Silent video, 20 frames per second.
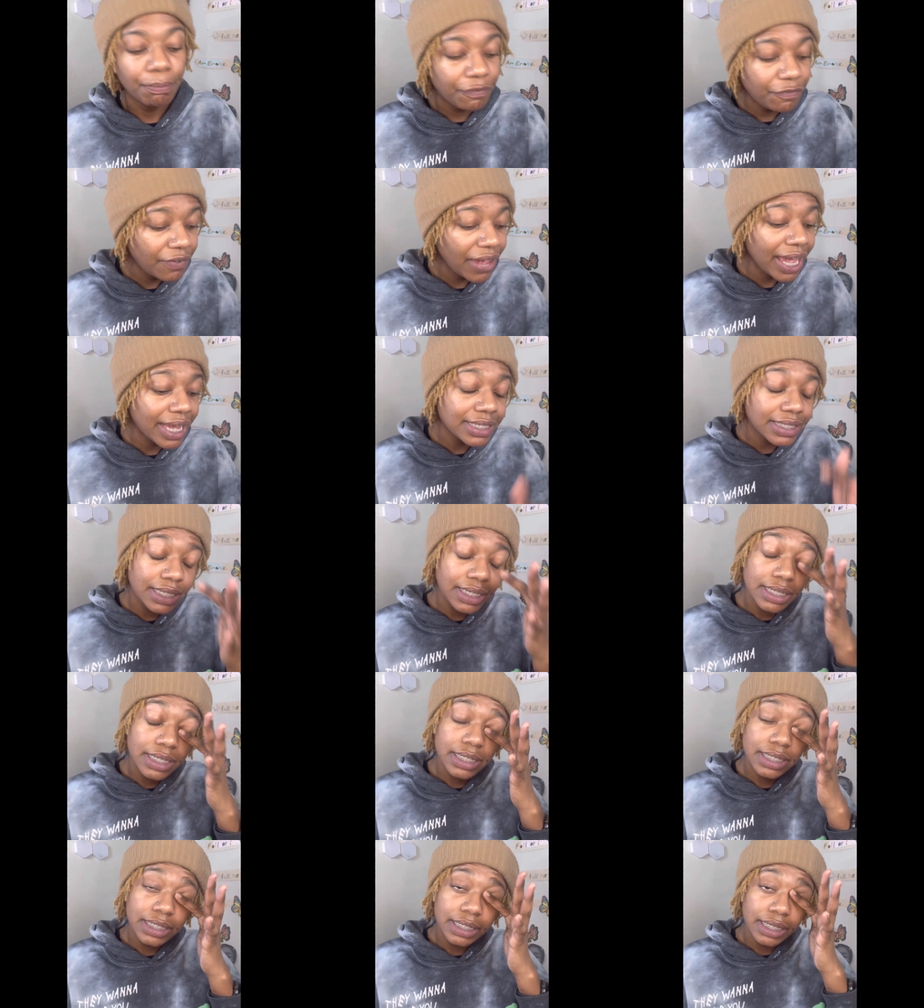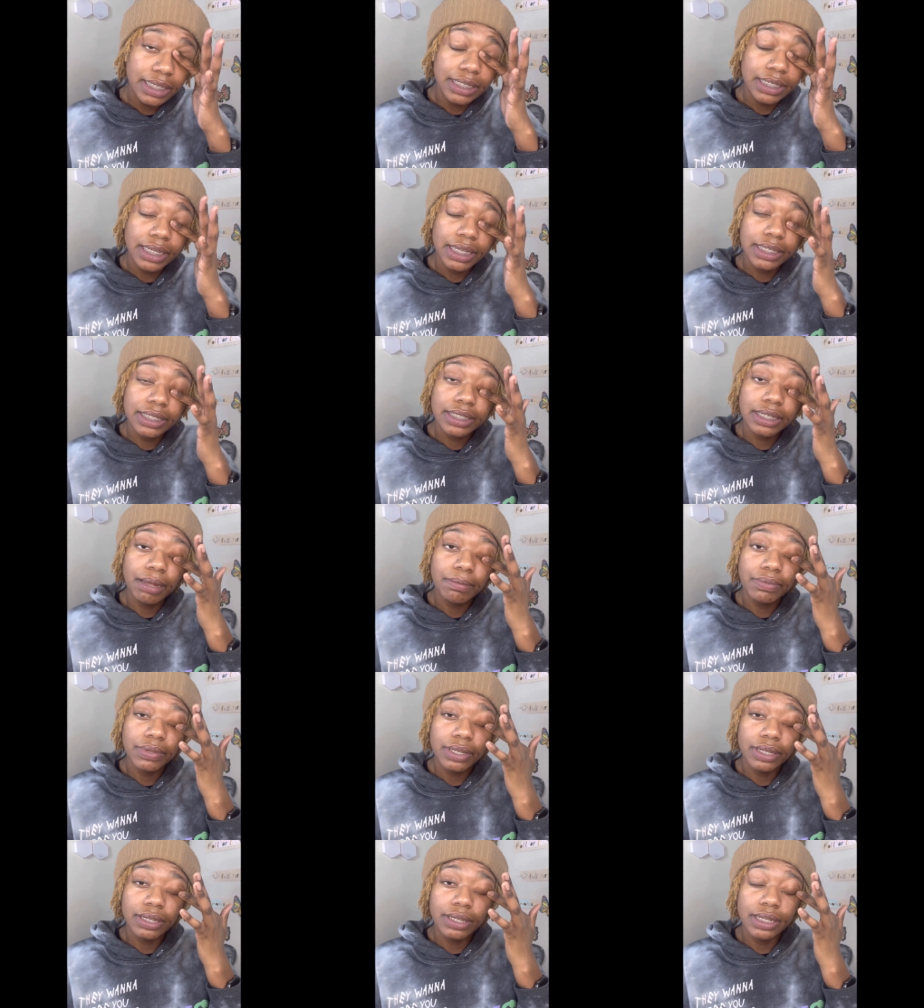Fasting is, is, is
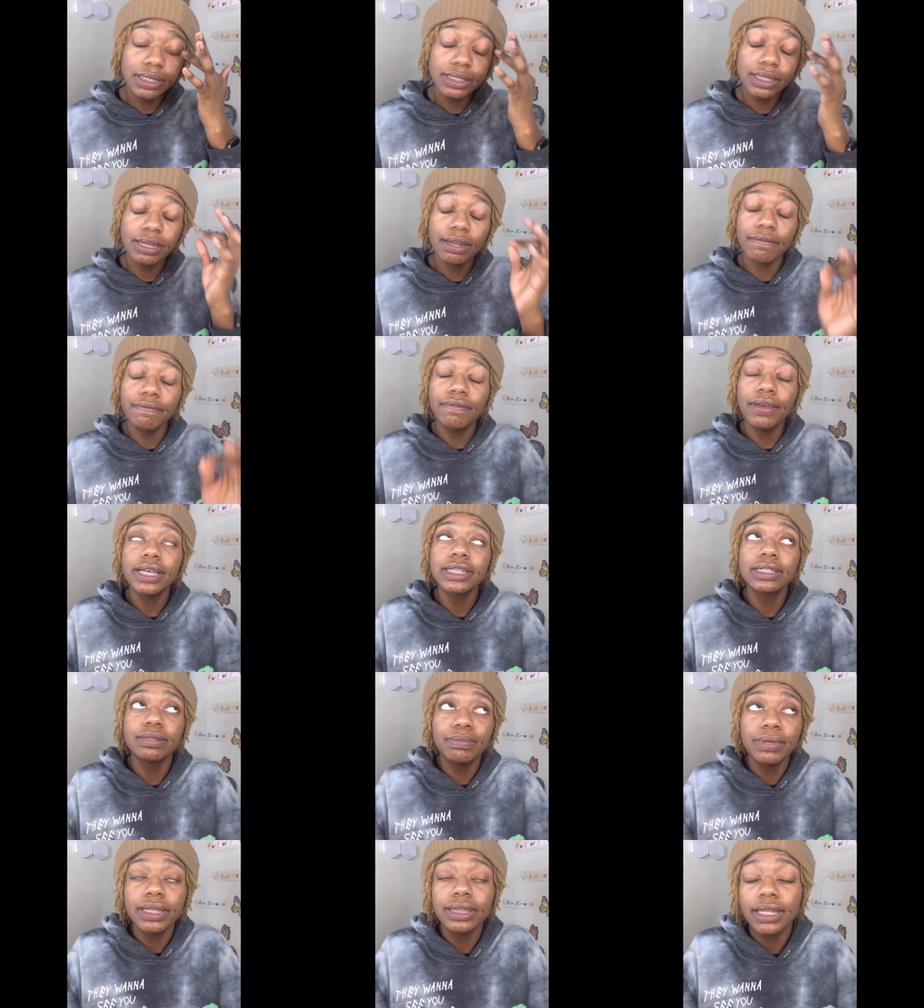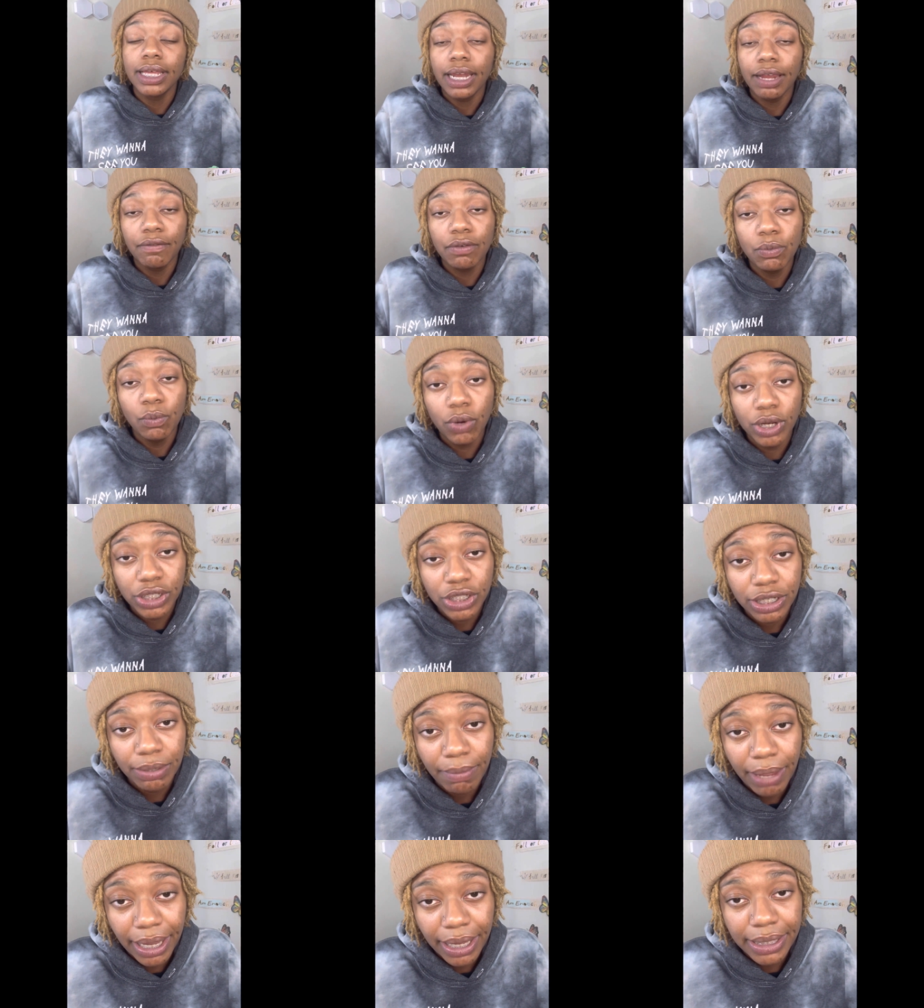something, is an investment that everyone
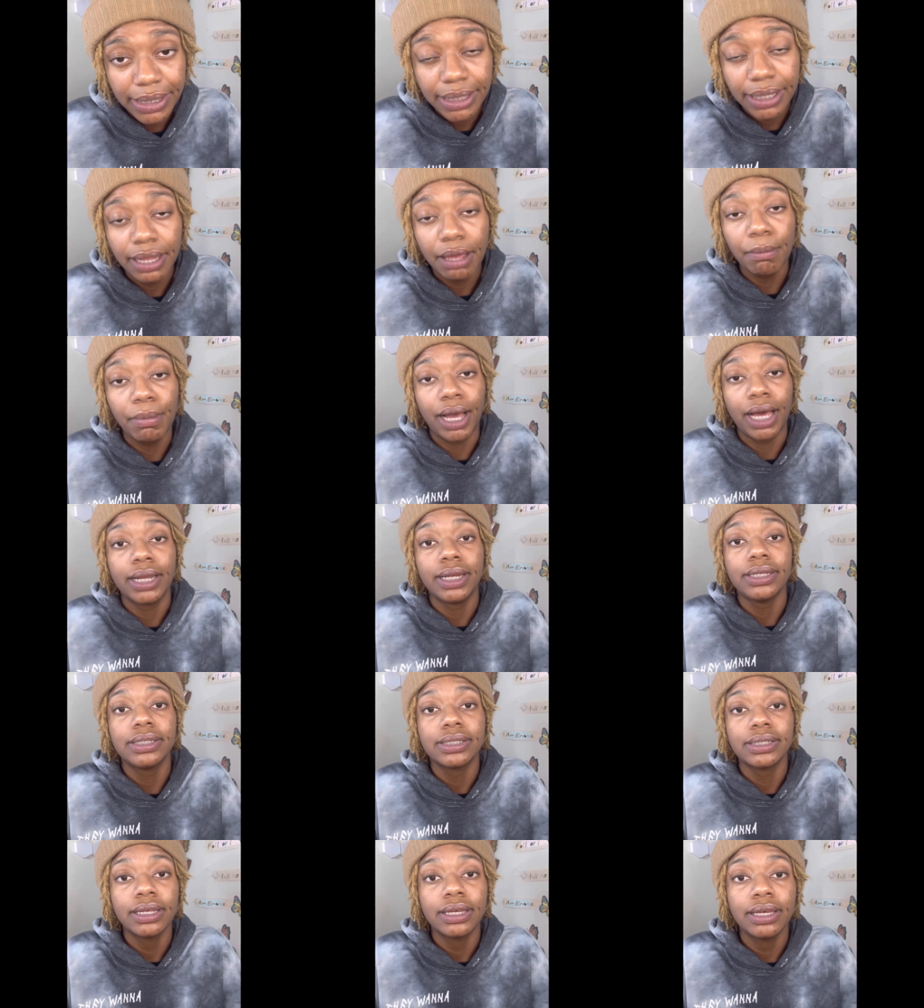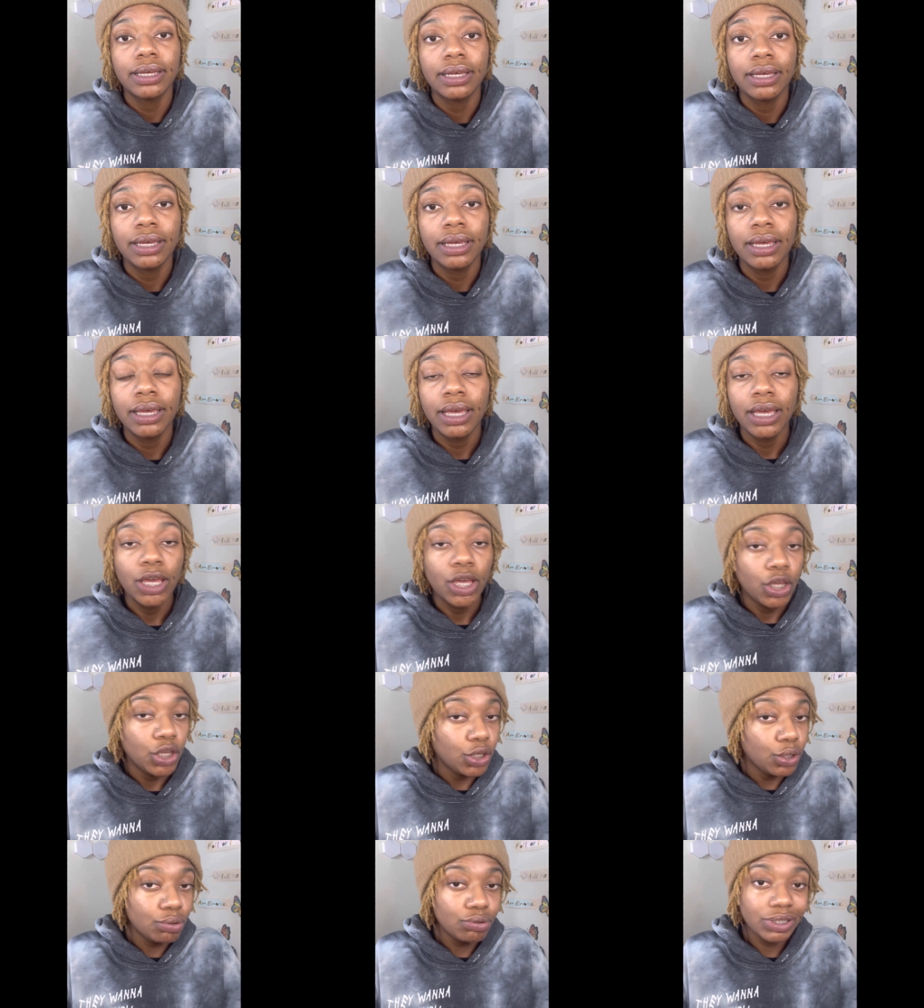should make into their bodies.
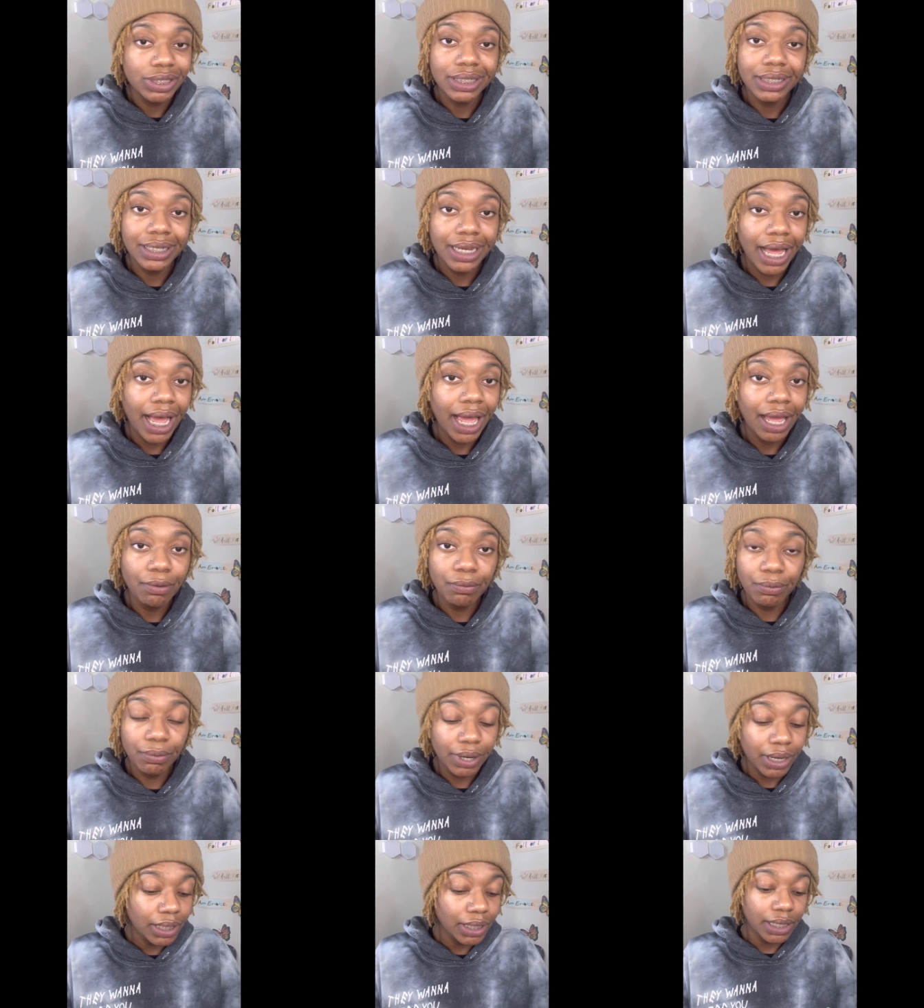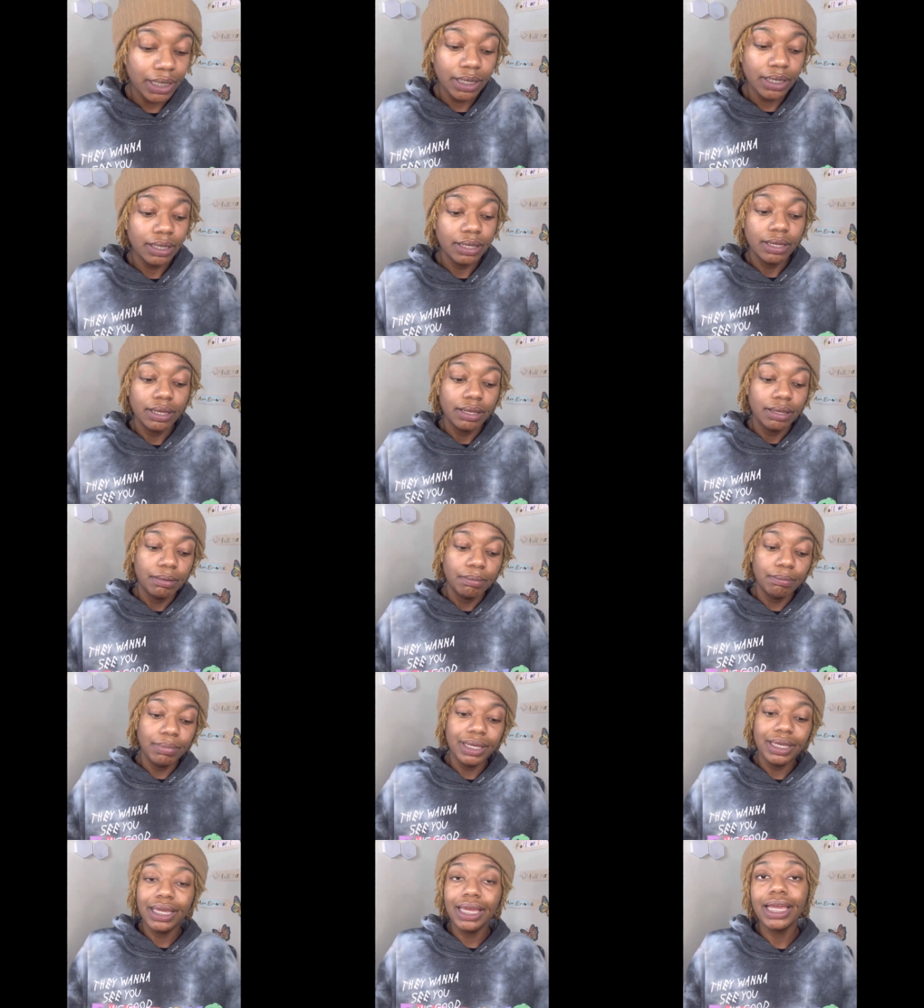You should not really
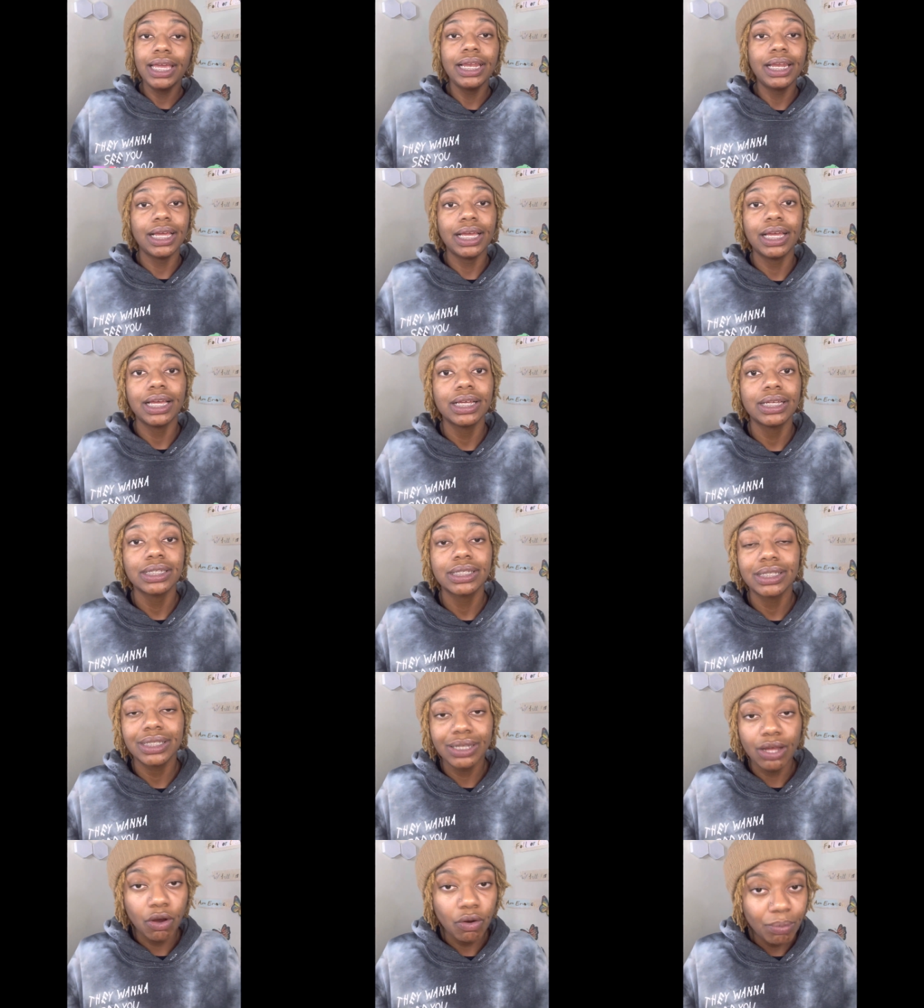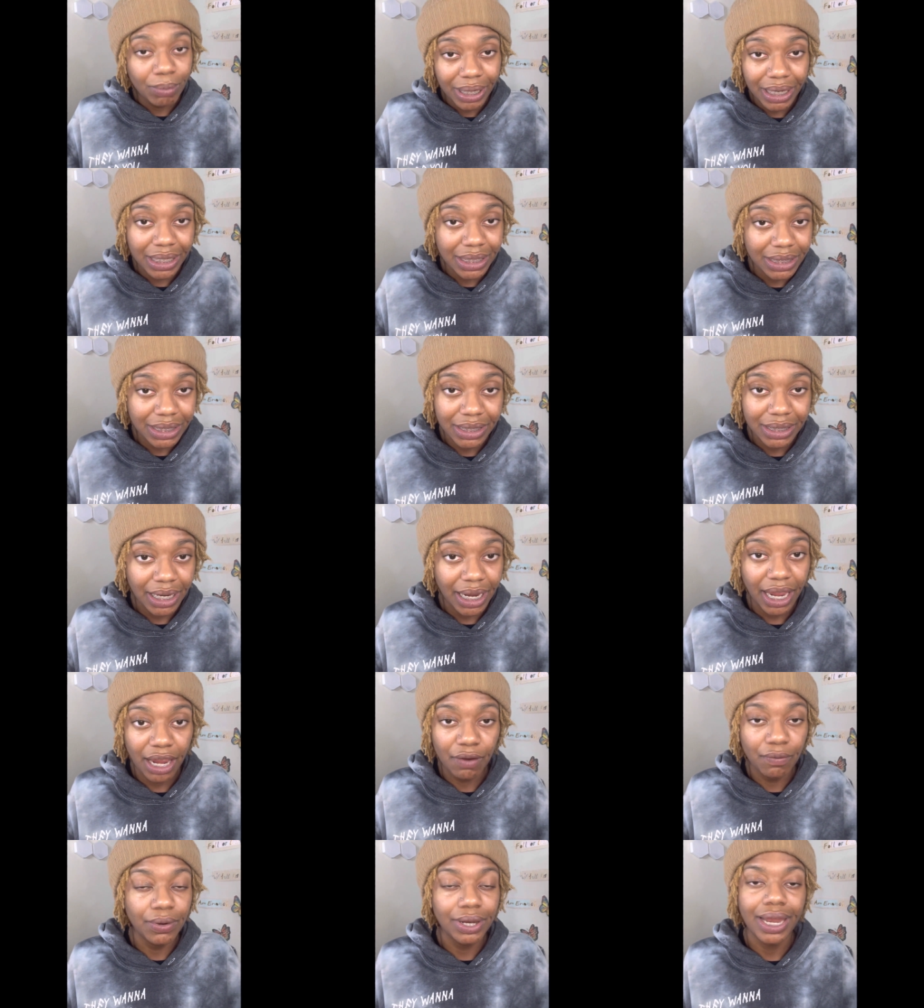be eating so much
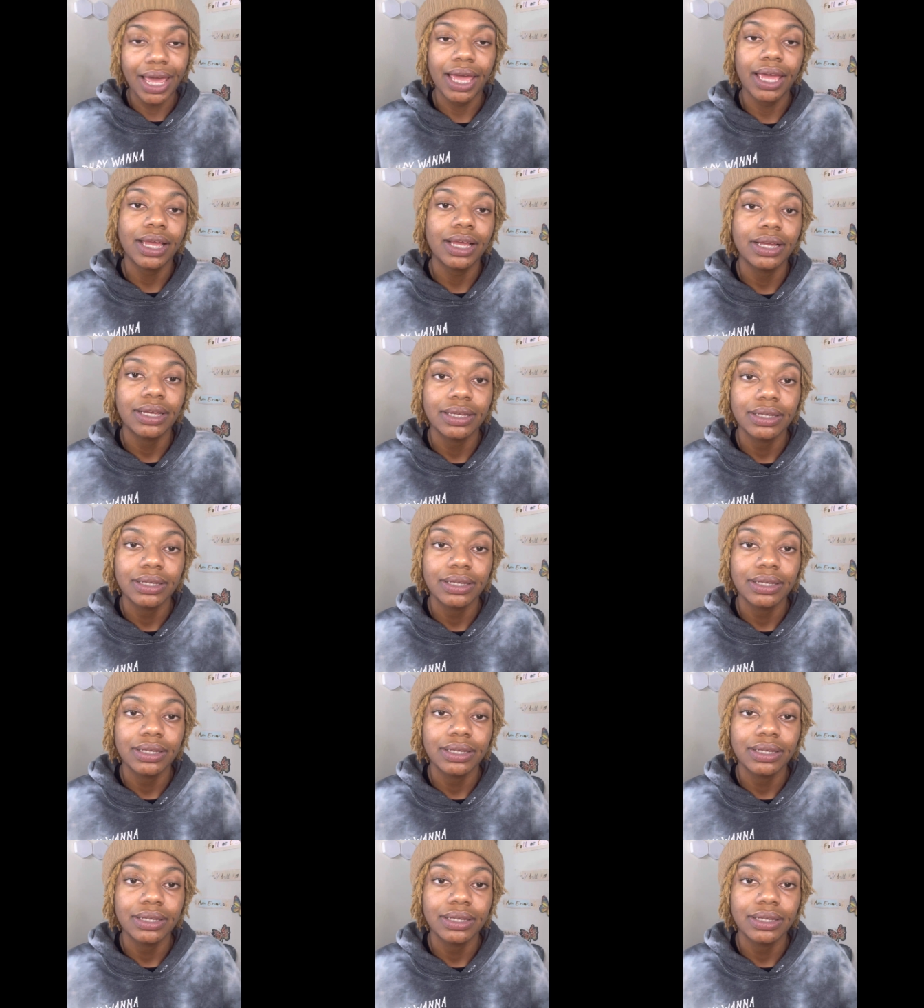every day.